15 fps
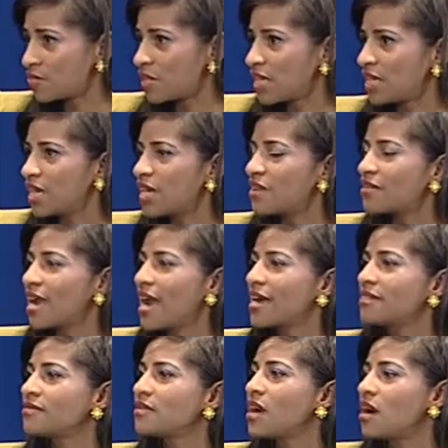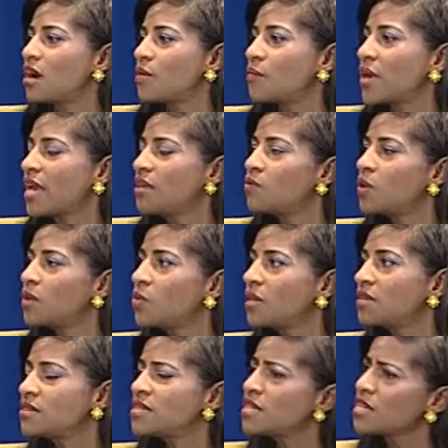really, that, and what
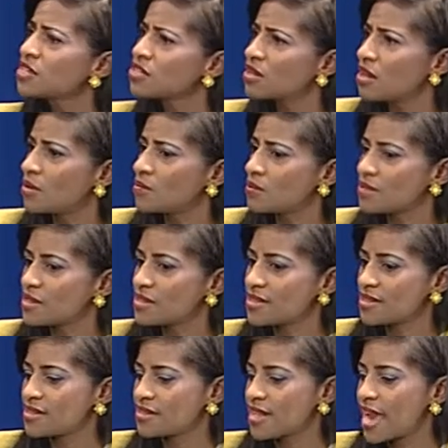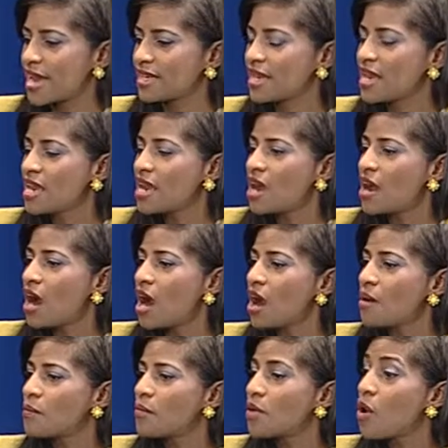we teach couples is that
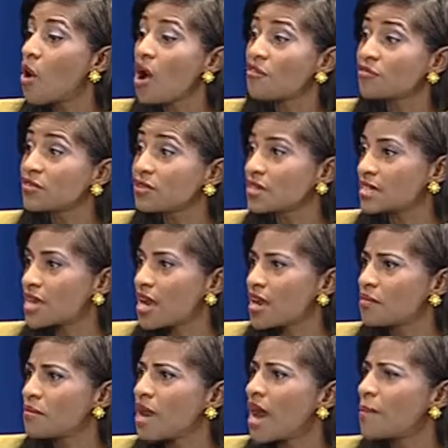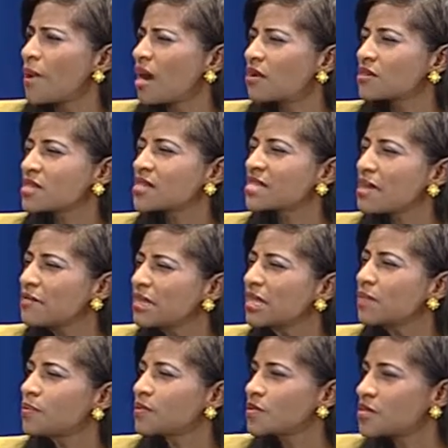oftentimes about
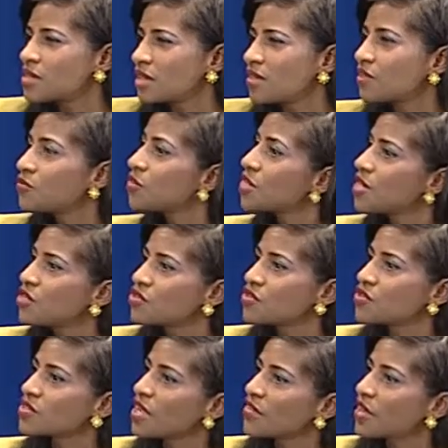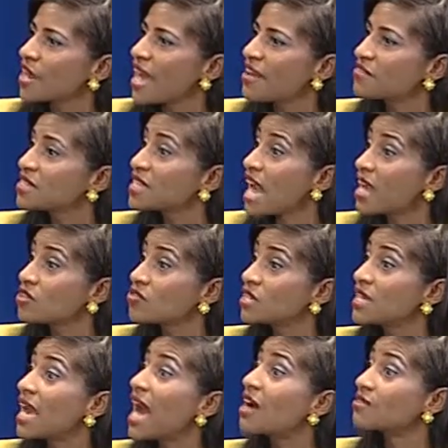70% of the issues that they have, it's
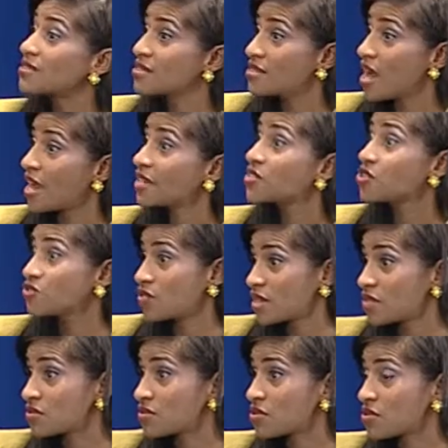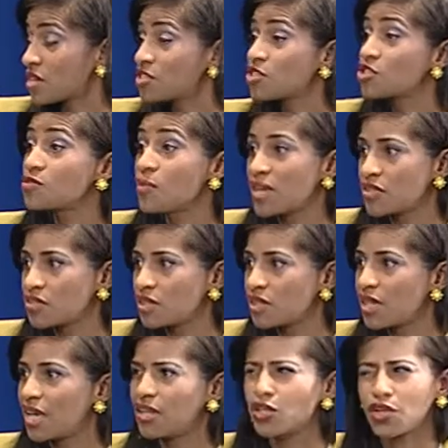actually outside stressors,
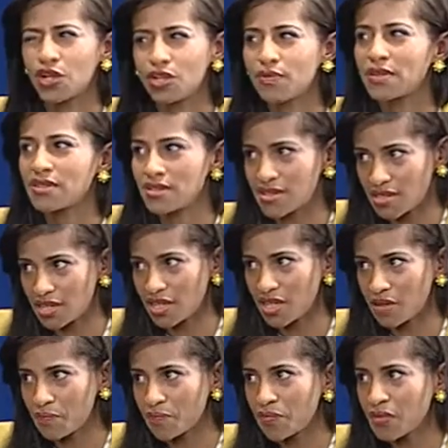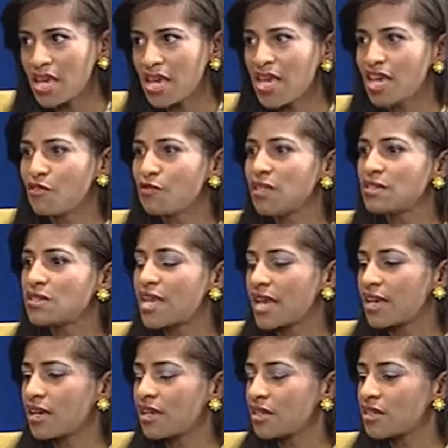especially in the urban city. If we
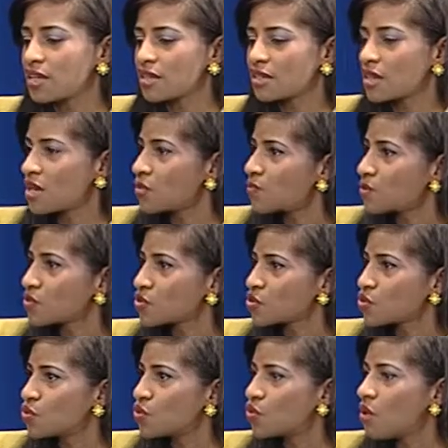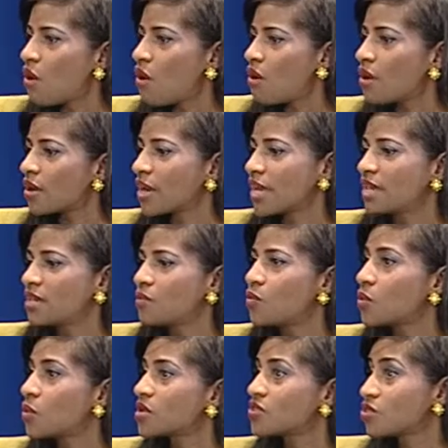take a look at couples who are in a
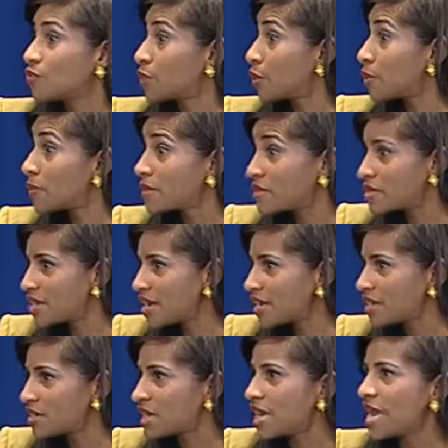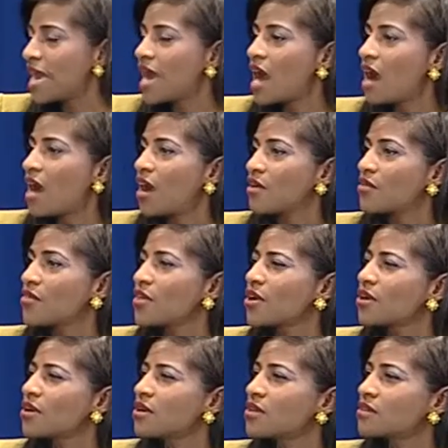more suburban setting,
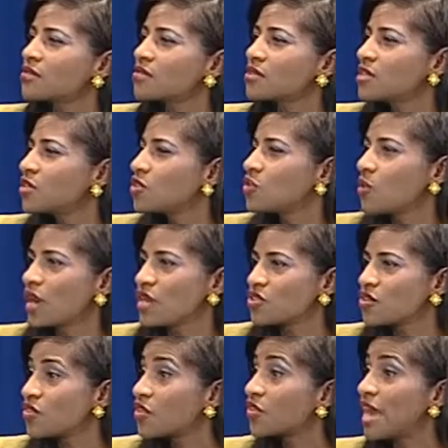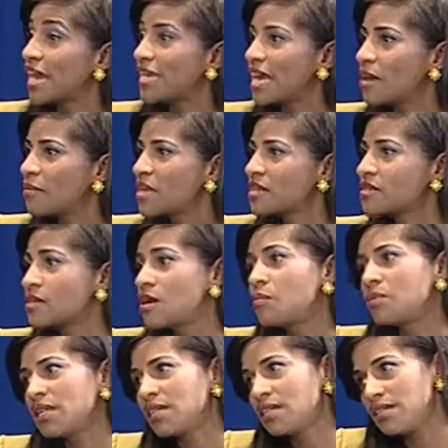their situation, their dynamic is
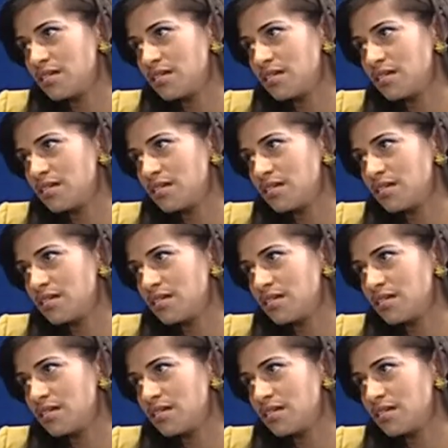completely